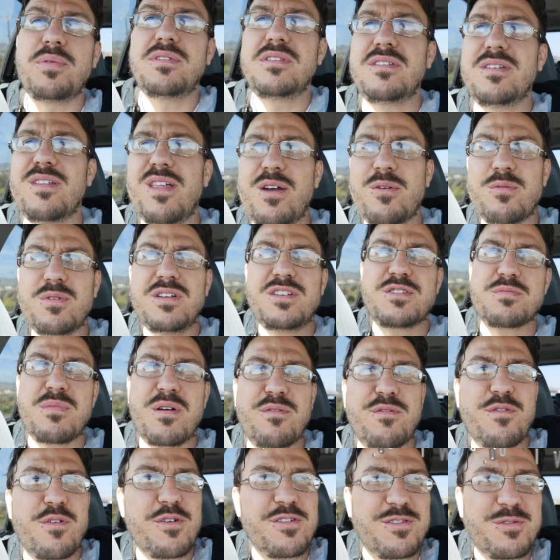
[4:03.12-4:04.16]
until I reach
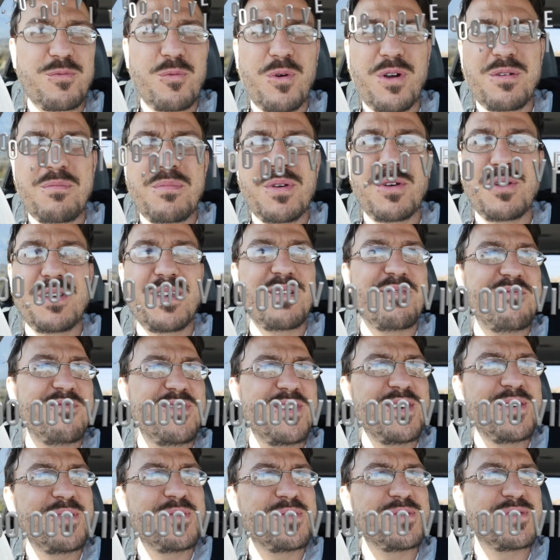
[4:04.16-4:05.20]
my first 1 million
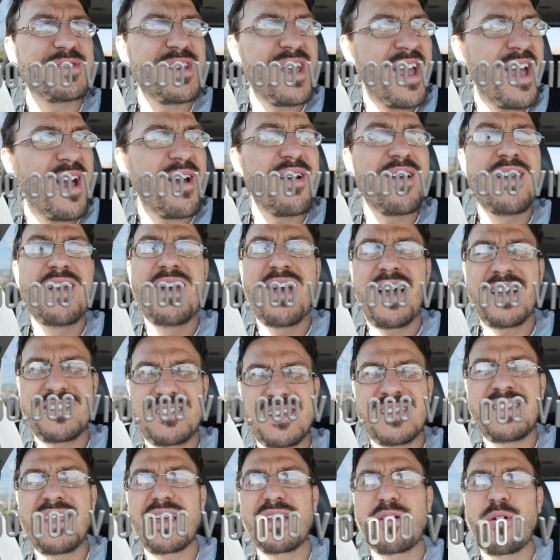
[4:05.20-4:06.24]
views. Yeah, I
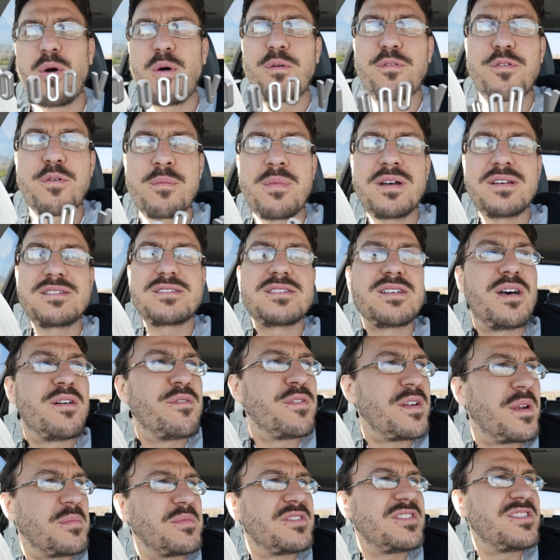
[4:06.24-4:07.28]
set that goal for
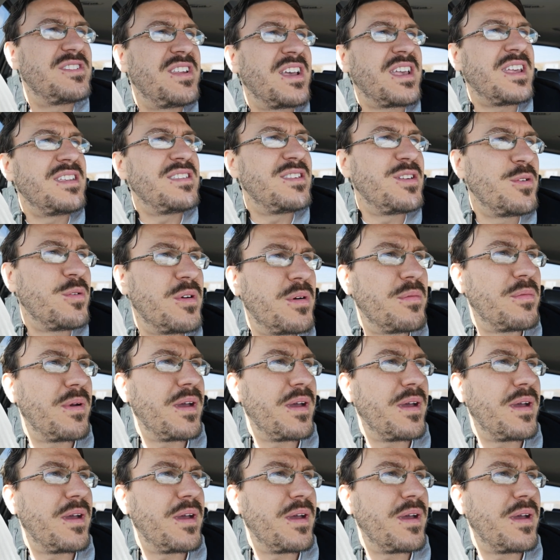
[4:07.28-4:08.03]
myself, and I'm sticking to it,